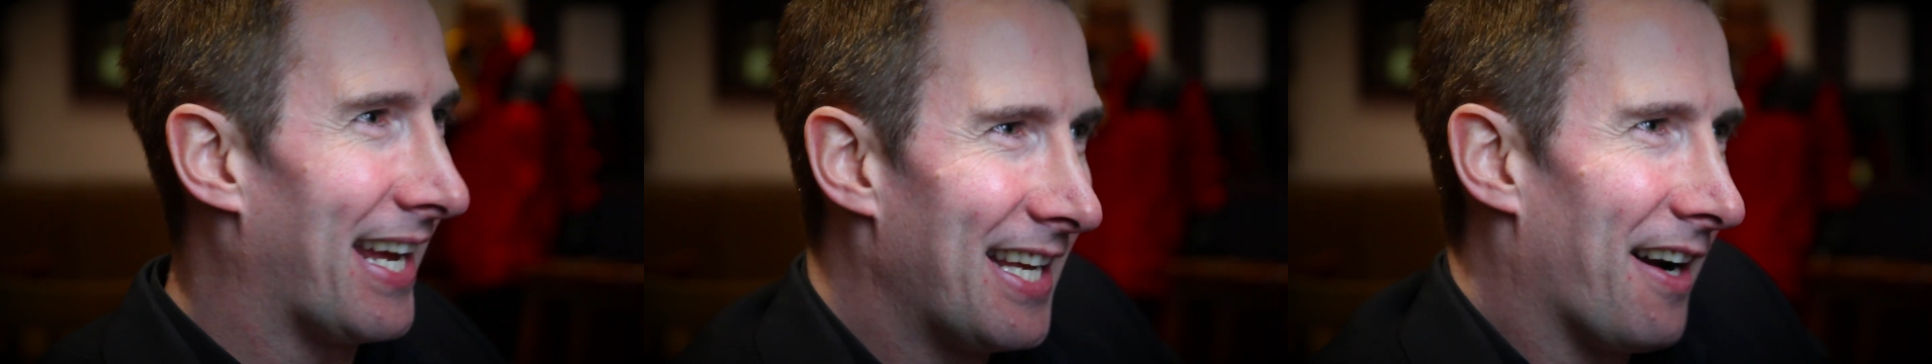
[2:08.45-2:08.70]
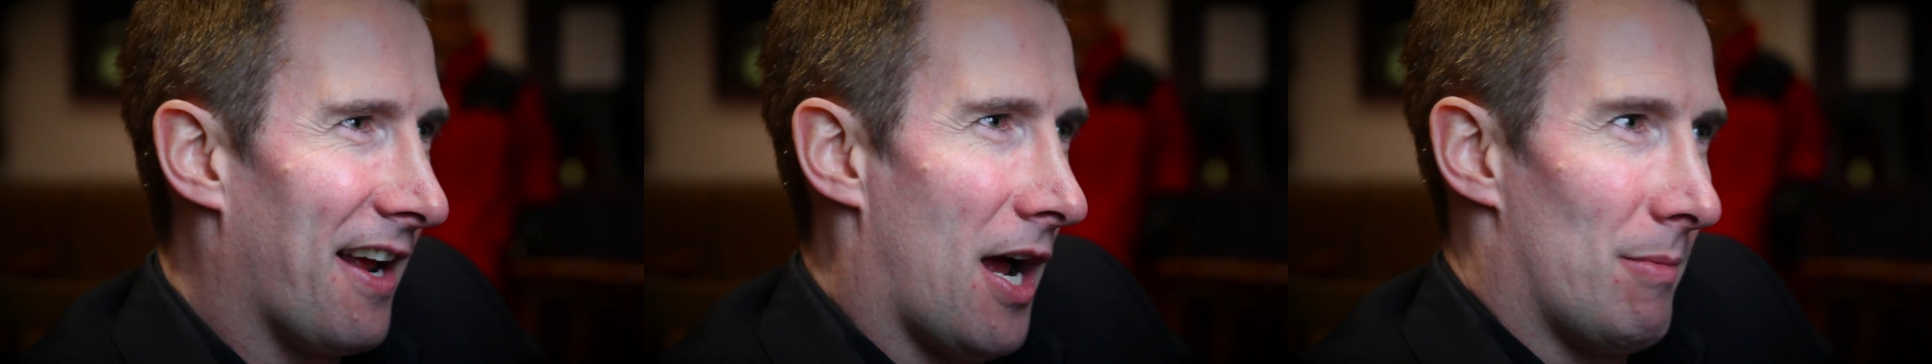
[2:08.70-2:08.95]

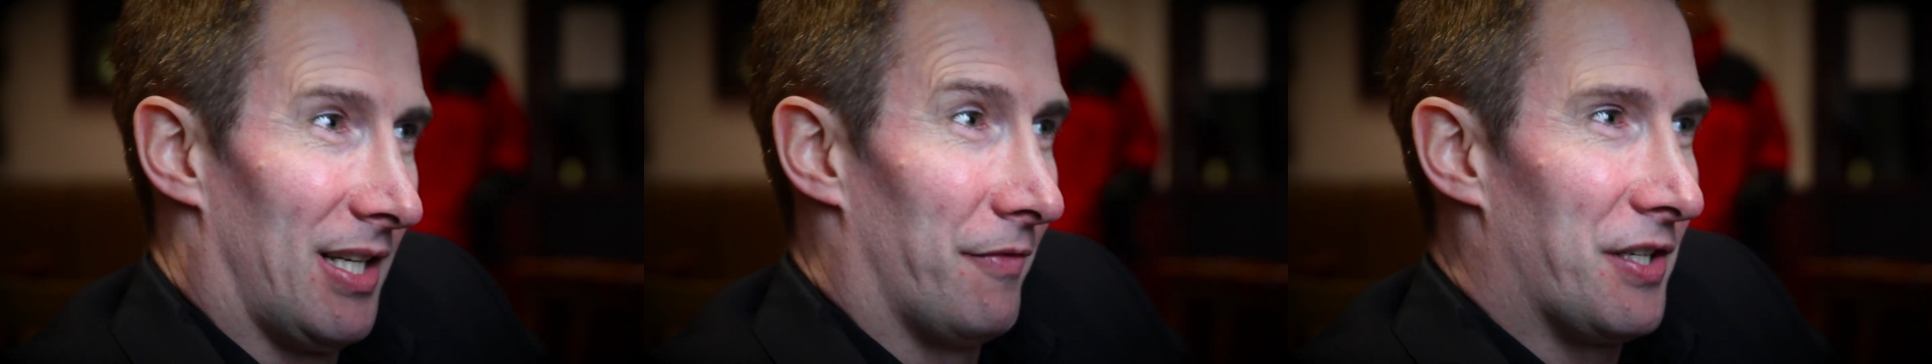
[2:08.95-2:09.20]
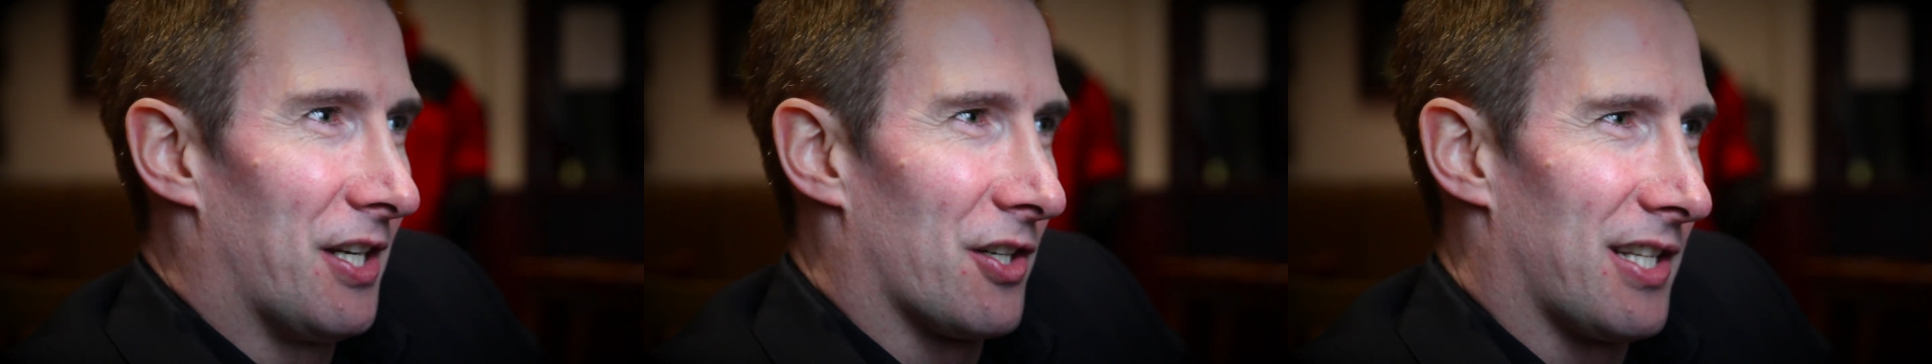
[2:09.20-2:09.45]
here I am
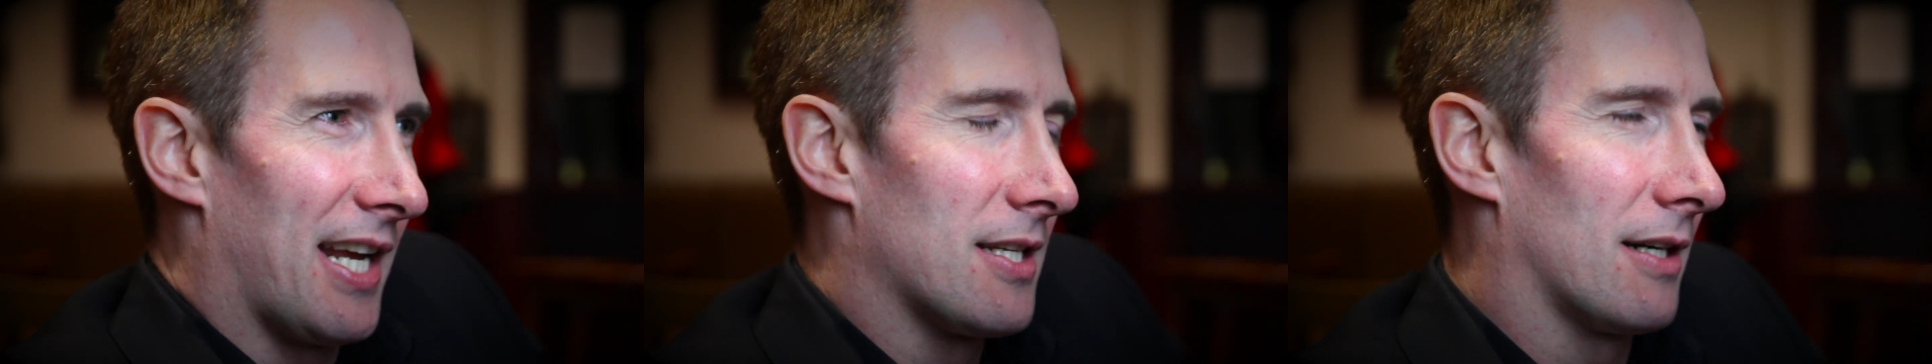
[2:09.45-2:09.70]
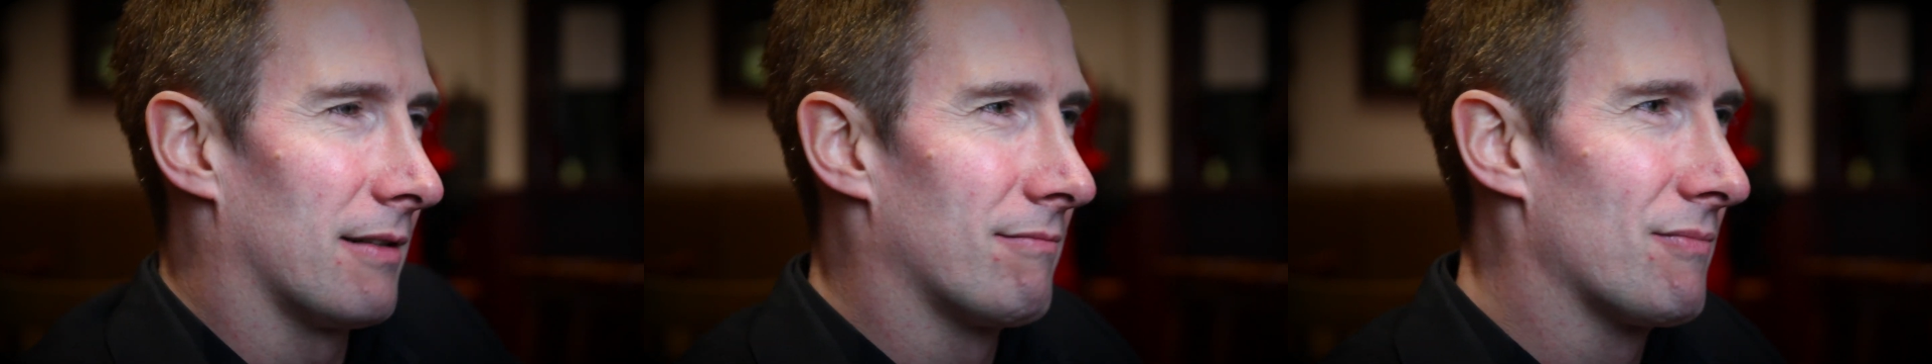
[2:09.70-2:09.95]
11 years
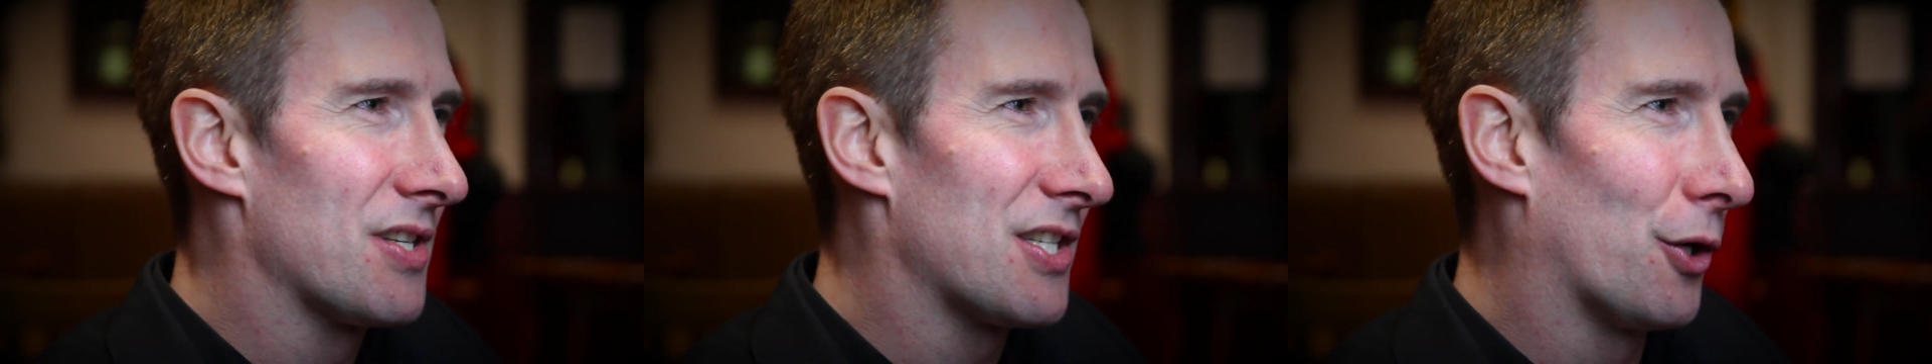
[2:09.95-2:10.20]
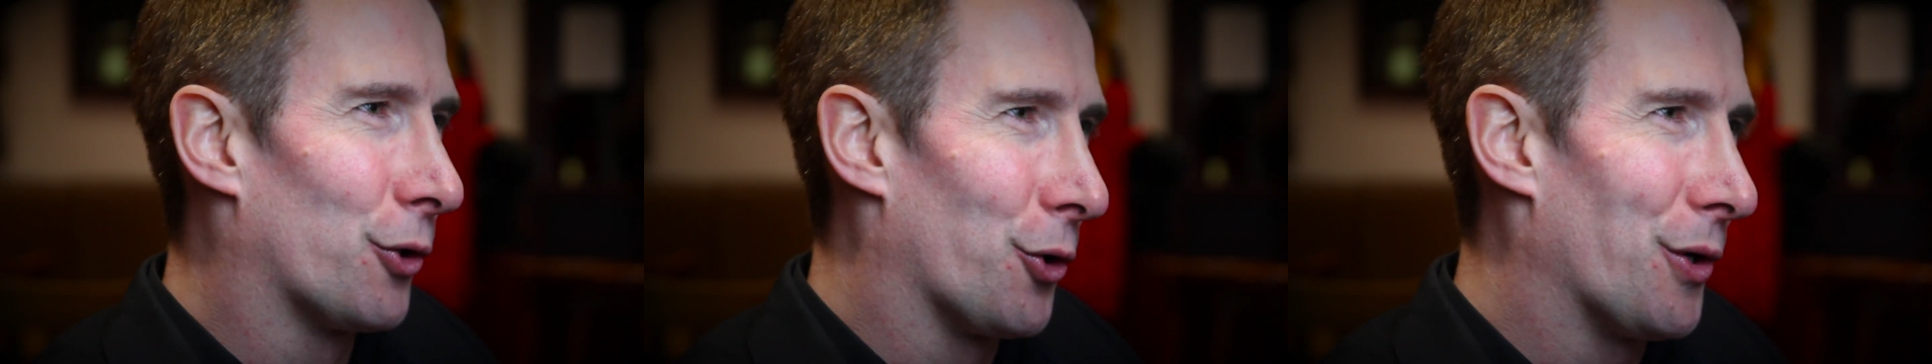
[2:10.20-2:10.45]
later and
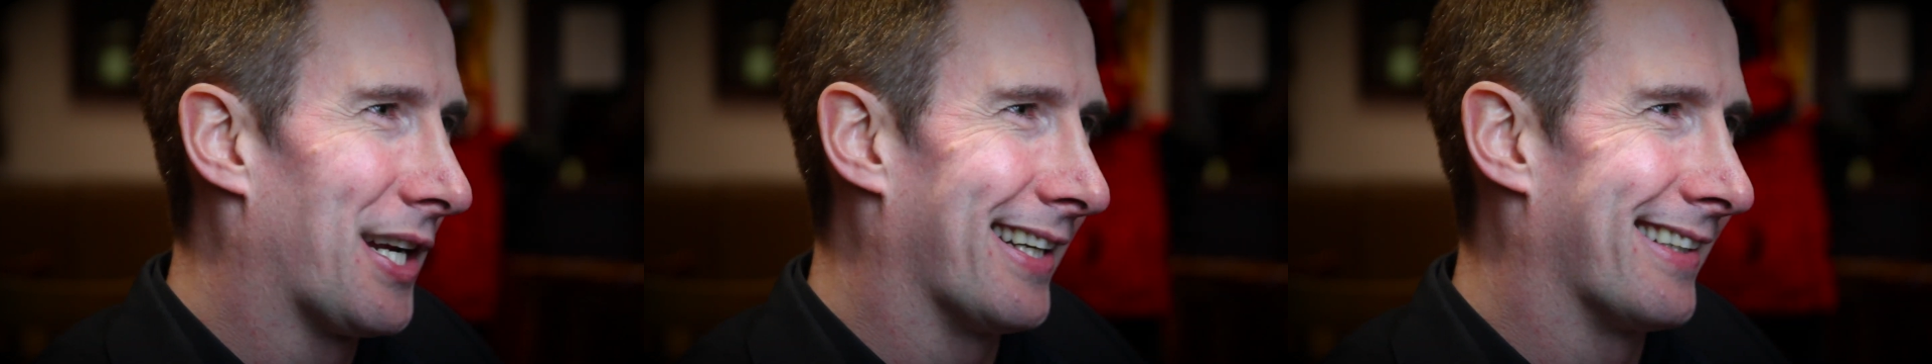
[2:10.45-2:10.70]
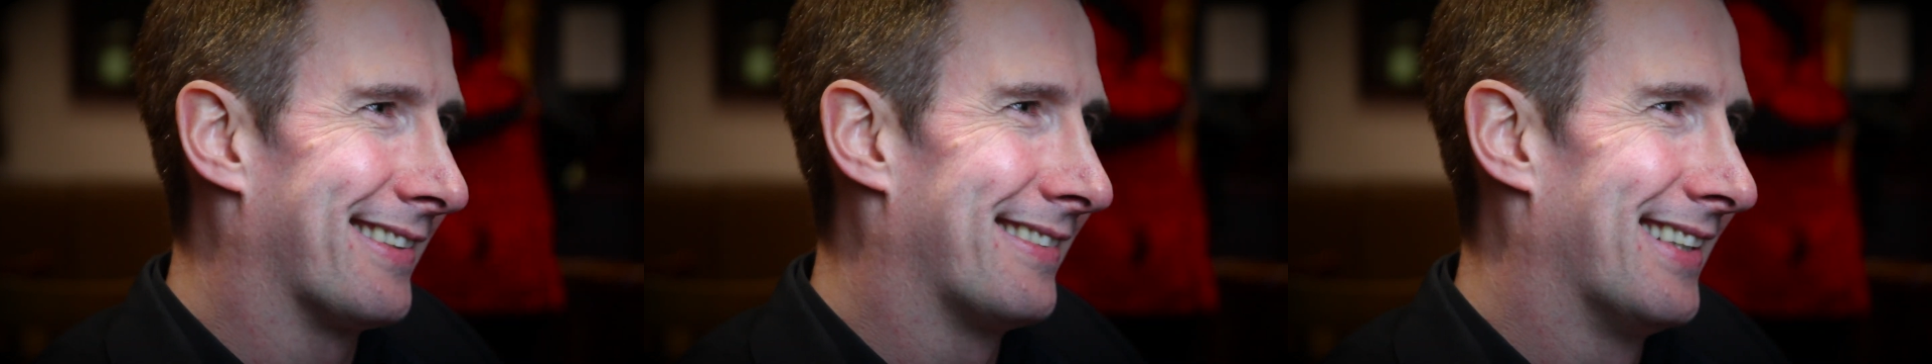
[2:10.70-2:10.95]
still doing
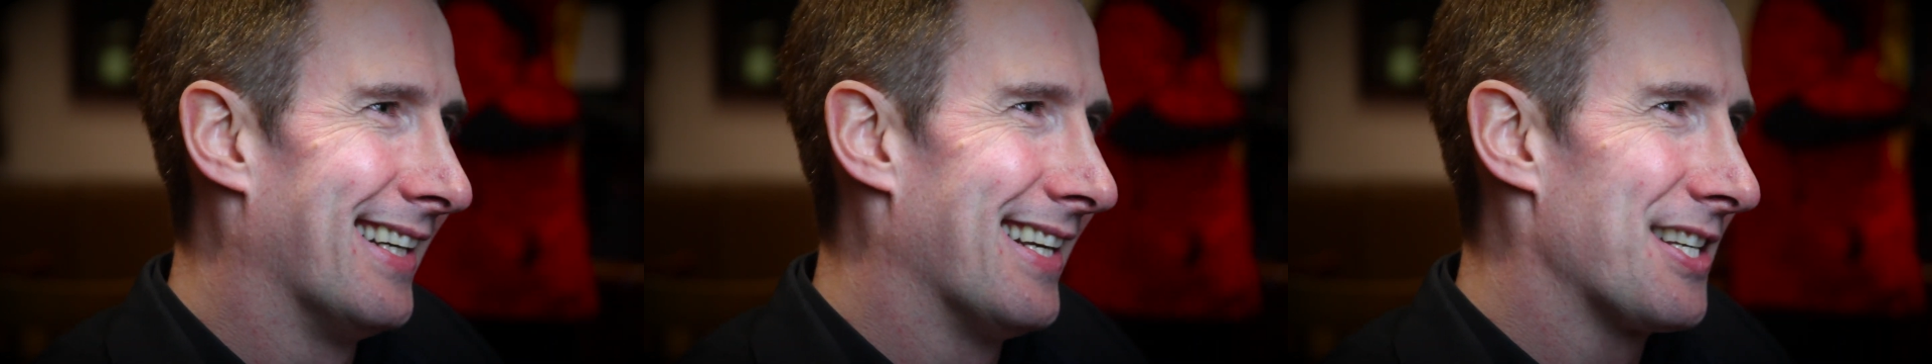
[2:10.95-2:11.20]
it and